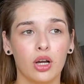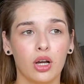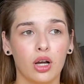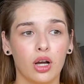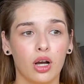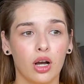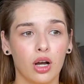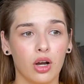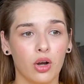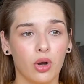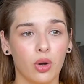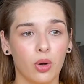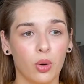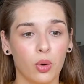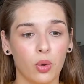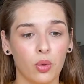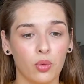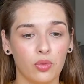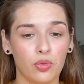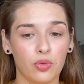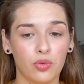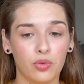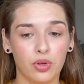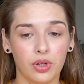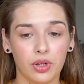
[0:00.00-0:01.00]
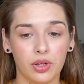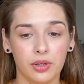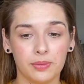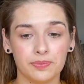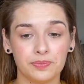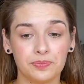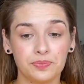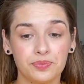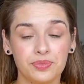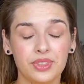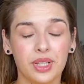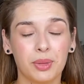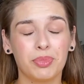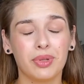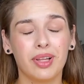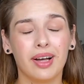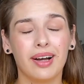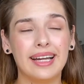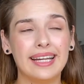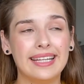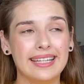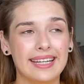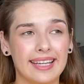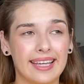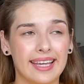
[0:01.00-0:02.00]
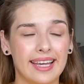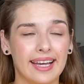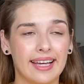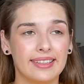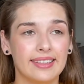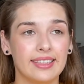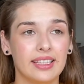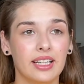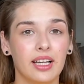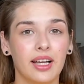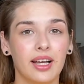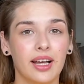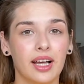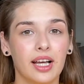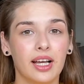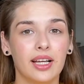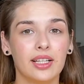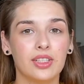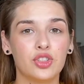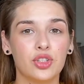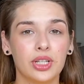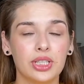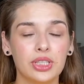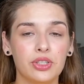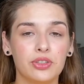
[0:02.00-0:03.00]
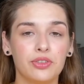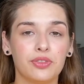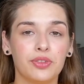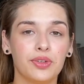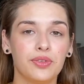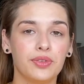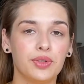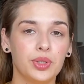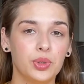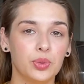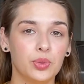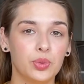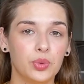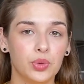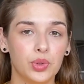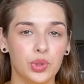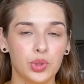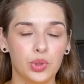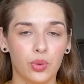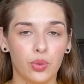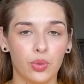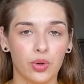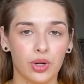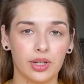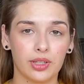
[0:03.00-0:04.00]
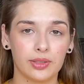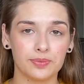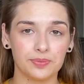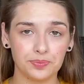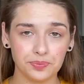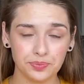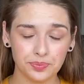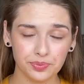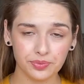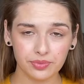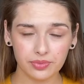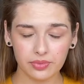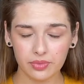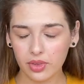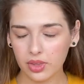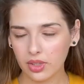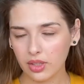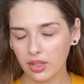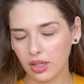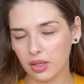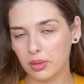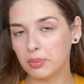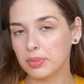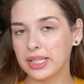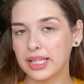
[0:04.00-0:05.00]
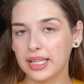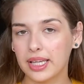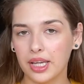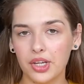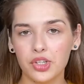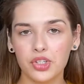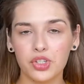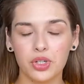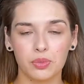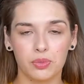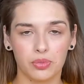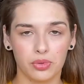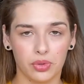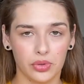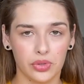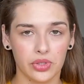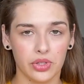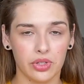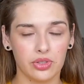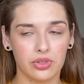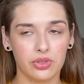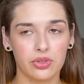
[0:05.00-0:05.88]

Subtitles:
of applying again, try to review your application process.